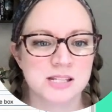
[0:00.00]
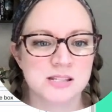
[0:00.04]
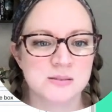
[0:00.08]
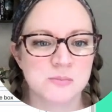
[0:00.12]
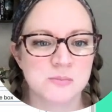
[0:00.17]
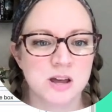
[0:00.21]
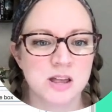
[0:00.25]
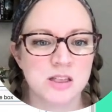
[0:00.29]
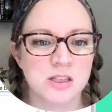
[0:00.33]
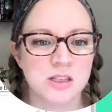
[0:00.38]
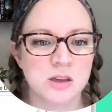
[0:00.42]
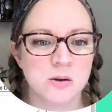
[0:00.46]

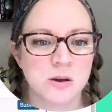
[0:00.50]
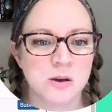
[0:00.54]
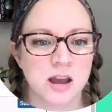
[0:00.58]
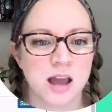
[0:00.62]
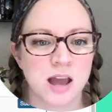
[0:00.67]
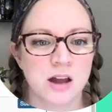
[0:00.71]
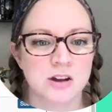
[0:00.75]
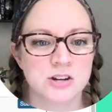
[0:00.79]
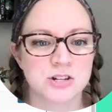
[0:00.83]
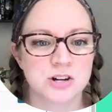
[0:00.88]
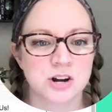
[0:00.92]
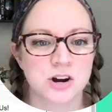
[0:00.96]
Smith, you can
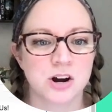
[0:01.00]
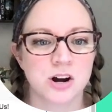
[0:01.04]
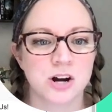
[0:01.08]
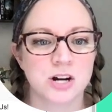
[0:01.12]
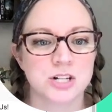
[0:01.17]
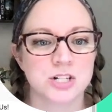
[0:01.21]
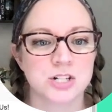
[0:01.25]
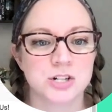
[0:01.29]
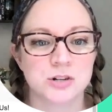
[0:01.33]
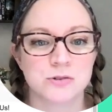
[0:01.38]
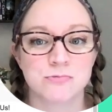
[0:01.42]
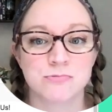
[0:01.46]
get to her
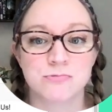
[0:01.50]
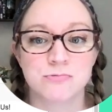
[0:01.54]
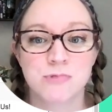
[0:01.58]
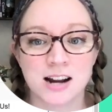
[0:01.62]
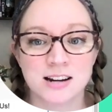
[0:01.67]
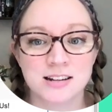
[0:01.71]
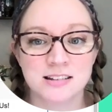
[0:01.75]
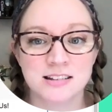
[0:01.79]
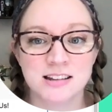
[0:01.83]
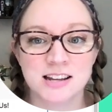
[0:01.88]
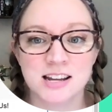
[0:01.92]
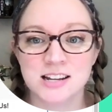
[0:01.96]

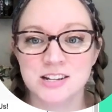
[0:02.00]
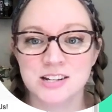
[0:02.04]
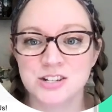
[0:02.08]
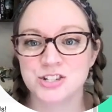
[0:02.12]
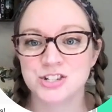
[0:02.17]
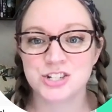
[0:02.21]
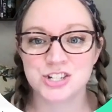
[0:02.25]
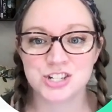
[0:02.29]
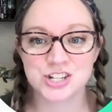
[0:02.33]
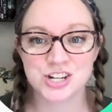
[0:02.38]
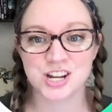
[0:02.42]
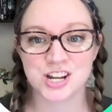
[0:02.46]
directly.
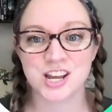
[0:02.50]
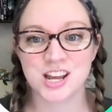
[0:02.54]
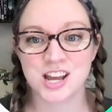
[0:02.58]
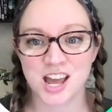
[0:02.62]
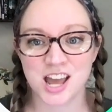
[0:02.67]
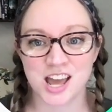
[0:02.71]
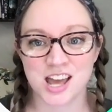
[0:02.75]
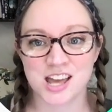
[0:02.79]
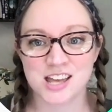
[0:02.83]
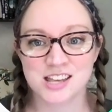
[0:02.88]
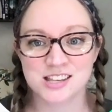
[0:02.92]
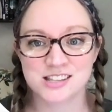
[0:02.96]
She
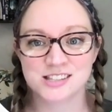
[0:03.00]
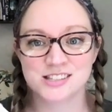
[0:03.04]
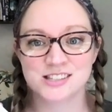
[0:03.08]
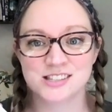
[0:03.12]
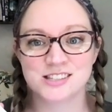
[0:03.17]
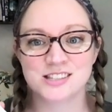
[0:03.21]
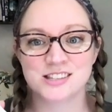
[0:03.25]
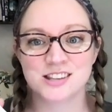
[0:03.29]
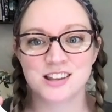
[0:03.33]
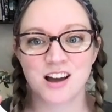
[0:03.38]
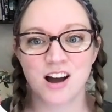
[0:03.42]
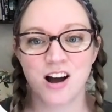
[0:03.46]

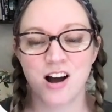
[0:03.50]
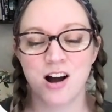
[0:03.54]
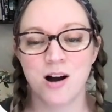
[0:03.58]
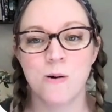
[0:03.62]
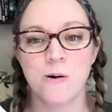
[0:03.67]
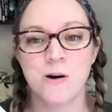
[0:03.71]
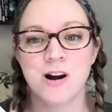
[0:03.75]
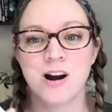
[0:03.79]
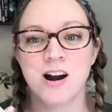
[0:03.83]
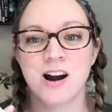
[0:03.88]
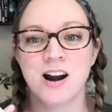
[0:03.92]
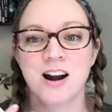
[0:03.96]
is
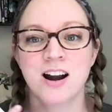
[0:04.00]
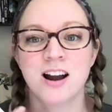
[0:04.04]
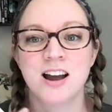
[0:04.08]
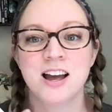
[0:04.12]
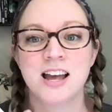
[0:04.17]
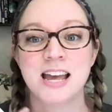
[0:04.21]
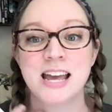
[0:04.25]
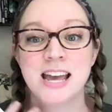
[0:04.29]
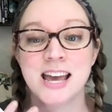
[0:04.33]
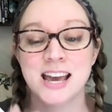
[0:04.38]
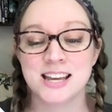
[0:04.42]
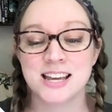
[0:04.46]
our
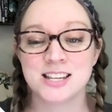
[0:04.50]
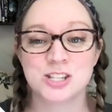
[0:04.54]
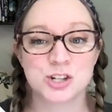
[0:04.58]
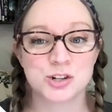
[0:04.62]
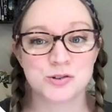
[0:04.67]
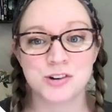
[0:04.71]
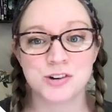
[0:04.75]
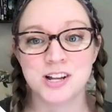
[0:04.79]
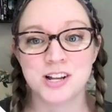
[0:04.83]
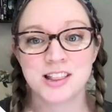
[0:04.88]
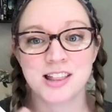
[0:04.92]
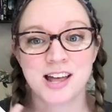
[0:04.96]

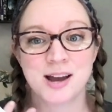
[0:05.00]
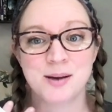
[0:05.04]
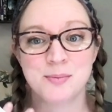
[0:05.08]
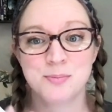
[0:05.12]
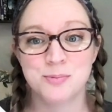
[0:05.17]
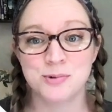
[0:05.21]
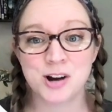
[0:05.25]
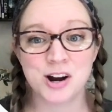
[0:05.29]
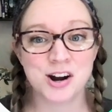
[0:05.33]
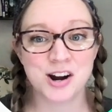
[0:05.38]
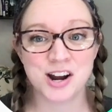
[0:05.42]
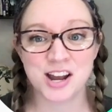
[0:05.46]
history
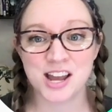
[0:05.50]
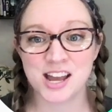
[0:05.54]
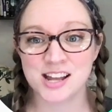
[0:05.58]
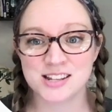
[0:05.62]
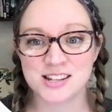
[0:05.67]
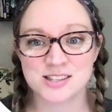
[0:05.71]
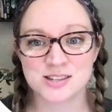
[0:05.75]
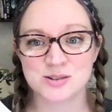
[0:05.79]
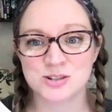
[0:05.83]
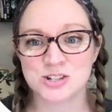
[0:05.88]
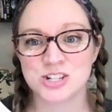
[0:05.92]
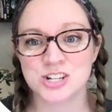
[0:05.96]
librarian,
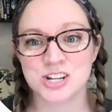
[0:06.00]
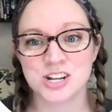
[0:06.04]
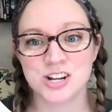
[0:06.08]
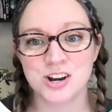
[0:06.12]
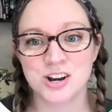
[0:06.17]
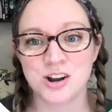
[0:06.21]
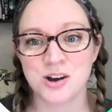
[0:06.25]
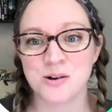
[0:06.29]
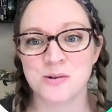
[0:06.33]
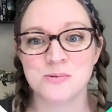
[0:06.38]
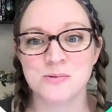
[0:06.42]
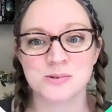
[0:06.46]
so she
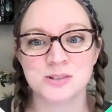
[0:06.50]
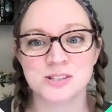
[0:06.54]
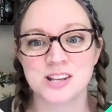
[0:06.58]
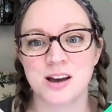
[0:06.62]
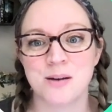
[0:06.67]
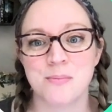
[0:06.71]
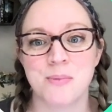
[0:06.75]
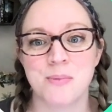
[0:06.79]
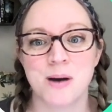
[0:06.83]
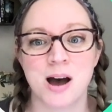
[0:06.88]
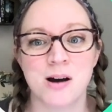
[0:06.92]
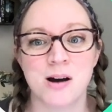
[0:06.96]
knows
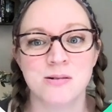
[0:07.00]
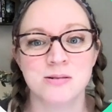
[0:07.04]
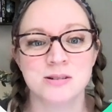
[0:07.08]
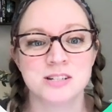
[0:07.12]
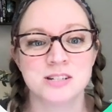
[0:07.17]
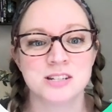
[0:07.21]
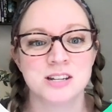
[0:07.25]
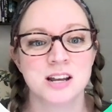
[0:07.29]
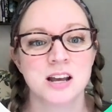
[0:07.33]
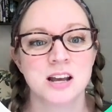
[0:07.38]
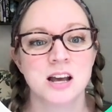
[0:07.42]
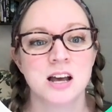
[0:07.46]
about
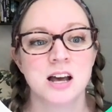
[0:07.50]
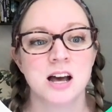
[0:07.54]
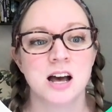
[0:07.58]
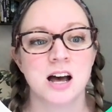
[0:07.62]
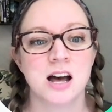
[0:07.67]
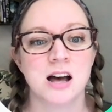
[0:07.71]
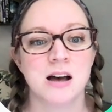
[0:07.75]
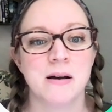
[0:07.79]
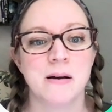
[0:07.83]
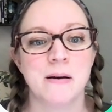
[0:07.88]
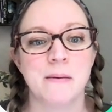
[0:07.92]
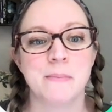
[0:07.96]

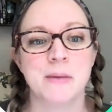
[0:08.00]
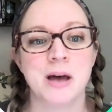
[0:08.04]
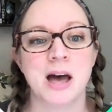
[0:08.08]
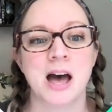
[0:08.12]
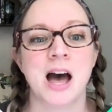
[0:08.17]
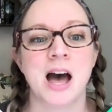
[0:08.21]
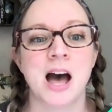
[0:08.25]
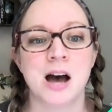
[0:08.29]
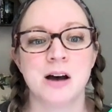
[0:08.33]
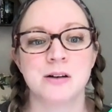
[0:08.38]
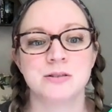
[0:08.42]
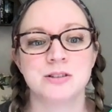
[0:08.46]

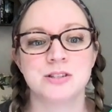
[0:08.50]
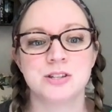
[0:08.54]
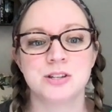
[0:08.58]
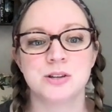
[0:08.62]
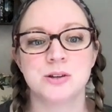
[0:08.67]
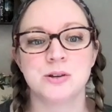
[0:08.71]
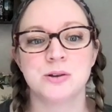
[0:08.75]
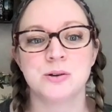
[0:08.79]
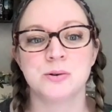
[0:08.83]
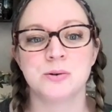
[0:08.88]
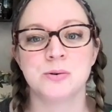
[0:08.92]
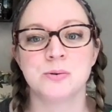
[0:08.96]
how
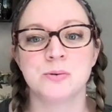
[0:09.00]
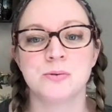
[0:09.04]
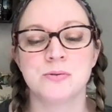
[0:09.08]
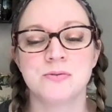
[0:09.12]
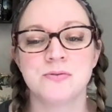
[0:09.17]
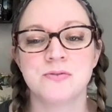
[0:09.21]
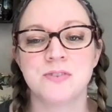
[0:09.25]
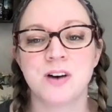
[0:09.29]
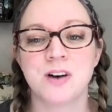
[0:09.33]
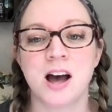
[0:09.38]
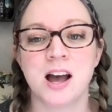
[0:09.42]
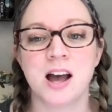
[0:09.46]
to
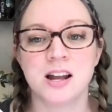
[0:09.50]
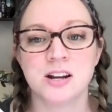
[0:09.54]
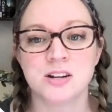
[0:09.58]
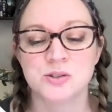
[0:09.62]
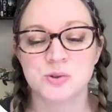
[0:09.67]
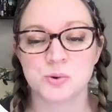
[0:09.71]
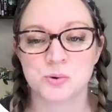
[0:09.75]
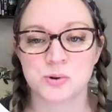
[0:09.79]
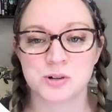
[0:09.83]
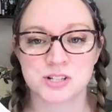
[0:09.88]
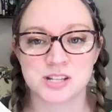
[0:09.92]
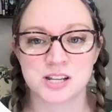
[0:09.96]
find
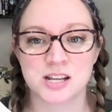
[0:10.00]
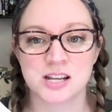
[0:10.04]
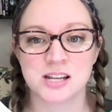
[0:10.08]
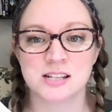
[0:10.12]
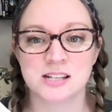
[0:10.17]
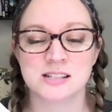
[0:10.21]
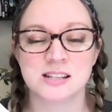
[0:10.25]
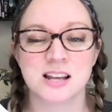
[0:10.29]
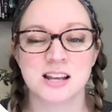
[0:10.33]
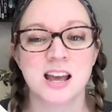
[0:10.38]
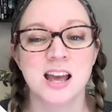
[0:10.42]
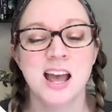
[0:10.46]

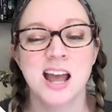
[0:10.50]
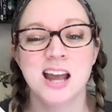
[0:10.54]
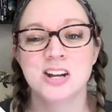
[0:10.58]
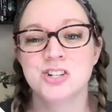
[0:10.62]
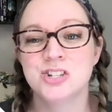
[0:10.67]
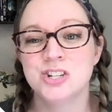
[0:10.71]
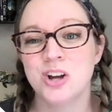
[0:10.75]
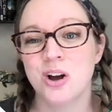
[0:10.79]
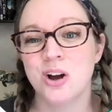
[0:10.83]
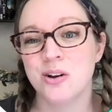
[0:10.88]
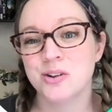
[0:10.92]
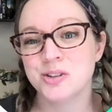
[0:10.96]
sources. And
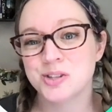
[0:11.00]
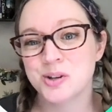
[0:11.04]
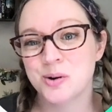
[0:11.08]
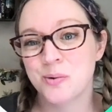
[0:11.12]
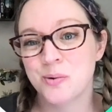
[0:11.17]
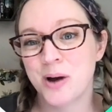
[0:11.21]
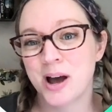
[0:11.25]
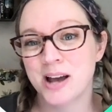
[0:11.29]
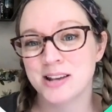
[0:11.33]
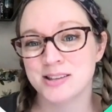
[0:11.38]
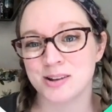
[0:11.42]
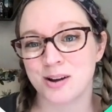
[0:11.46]
she also
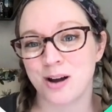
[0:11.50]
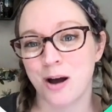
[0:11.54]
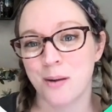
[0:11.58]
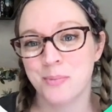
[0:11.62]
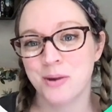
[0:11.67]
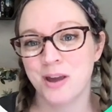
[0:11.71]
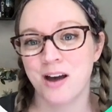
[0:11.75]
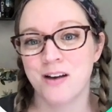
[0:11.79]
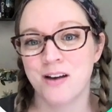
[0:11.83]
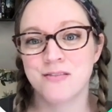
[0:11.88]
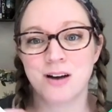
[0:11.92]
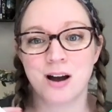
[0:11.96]
has a
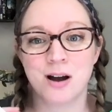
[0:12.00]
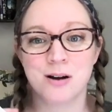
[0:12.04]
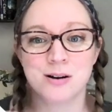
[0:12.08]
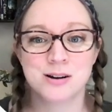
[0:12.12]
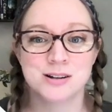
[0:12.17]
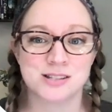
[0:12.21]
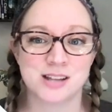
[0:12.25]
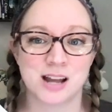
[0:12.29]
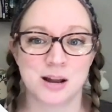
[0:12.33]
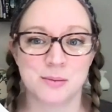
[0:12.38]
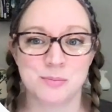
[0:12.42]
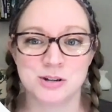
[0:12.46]
copy of our
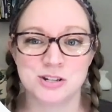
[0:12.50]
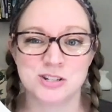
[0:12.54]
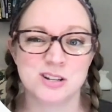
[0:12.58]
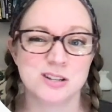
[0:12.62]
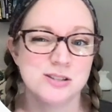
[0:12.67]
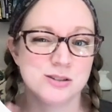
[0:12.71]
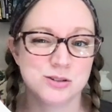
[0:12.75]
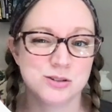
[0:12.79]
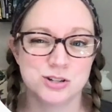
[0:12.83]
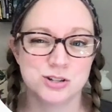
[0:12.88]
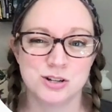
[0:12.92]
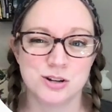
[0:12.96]
assignment sheet,
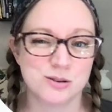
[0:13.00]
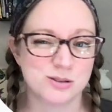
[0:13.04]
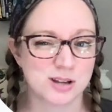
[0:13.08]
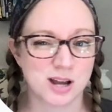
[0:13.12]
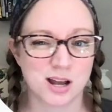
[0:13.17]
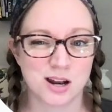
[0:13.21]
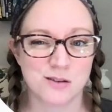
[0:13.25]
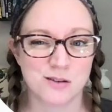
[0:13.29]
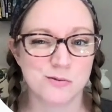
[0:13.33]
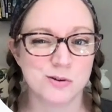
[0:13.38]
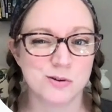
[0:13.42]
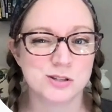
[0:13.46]
so she knows
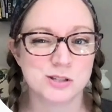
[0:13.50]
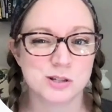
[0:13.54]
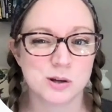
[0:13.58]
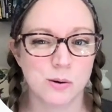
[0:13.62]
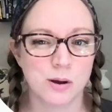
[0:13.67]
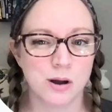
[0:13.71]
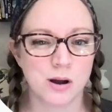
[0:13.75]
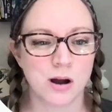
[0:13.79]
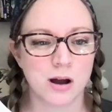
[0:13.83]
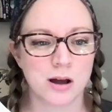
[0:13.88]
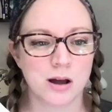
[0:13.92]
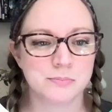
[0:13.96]
kind of what's
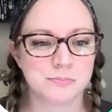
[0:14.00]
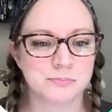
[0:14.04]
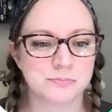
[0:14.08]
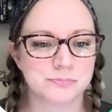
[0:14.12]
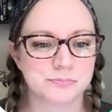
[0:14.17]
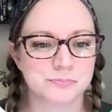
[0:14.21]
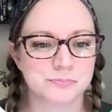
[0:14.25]
going on.